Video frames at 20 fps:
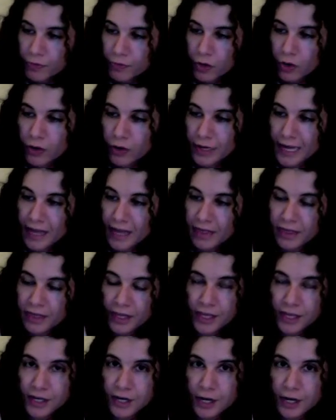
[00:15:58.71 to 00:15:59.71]
Or
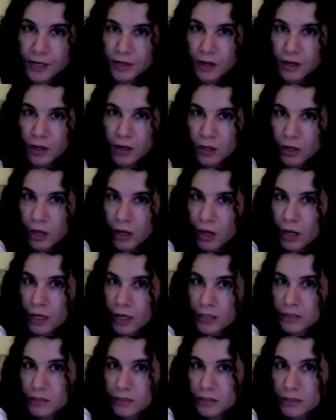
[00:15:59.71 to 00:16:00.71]
kathiran? A
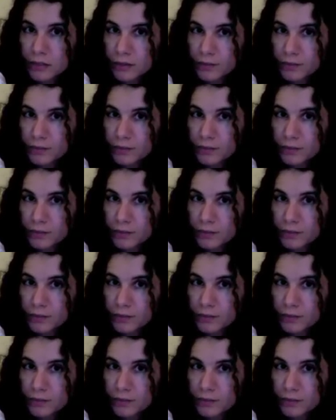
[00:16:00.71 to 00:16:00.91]
lot?